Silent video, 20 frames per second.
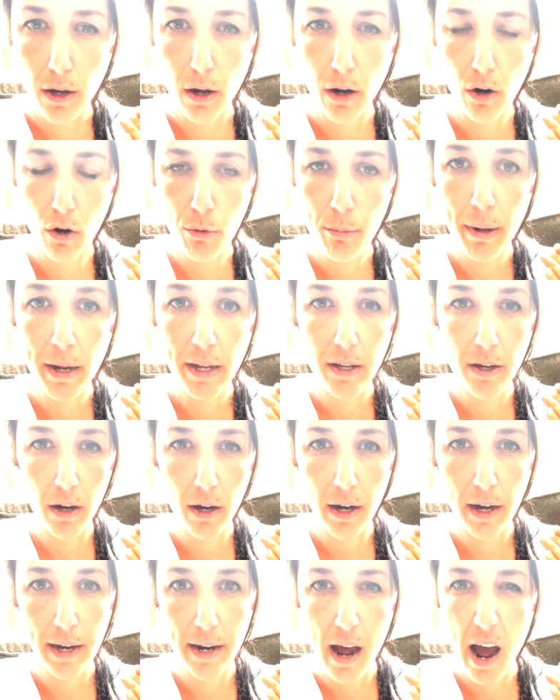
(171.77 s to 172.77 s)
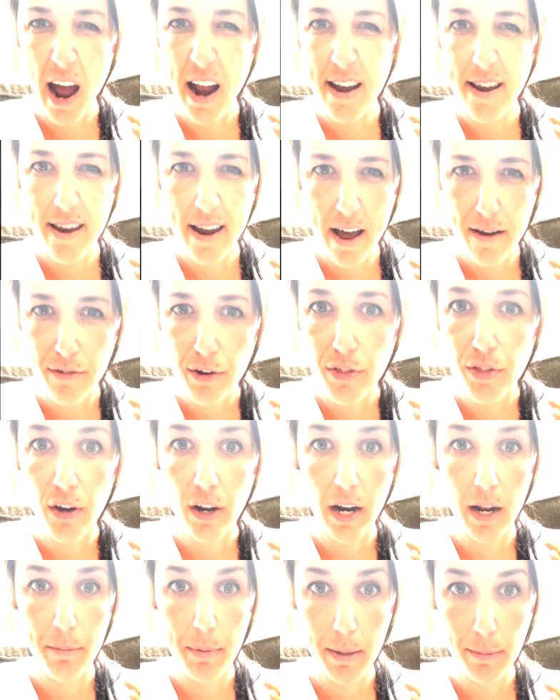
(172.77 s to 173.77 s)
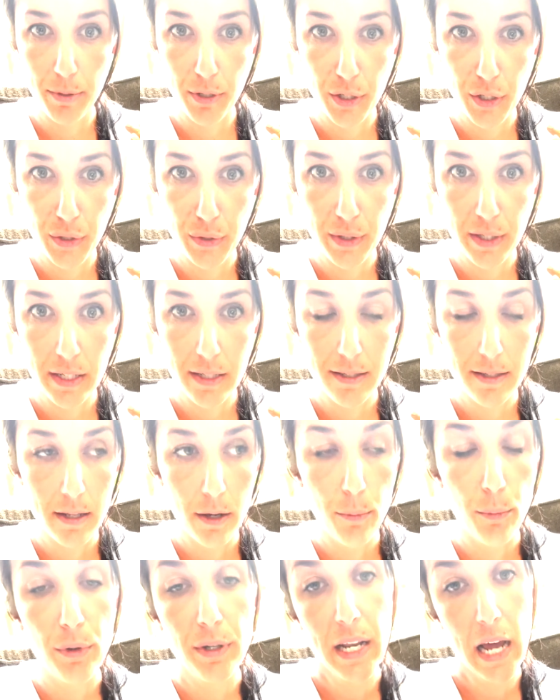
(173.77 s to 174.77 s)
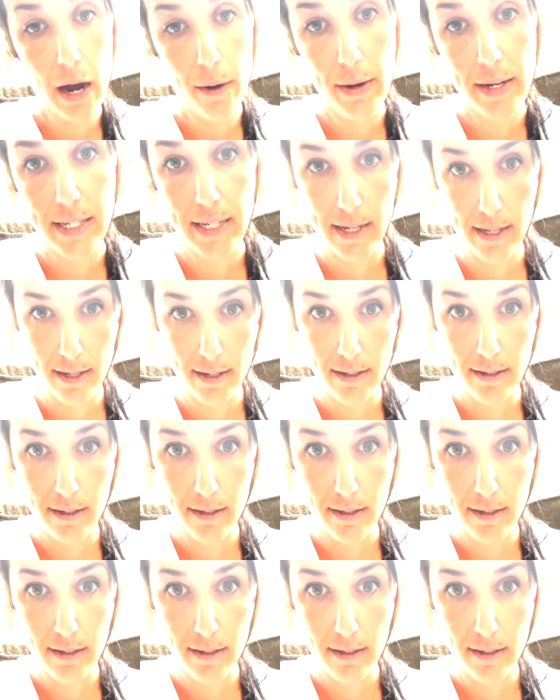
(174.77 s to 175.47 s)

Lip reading: Oh my God, I never thought I'd be able to do this. Well, now I did it.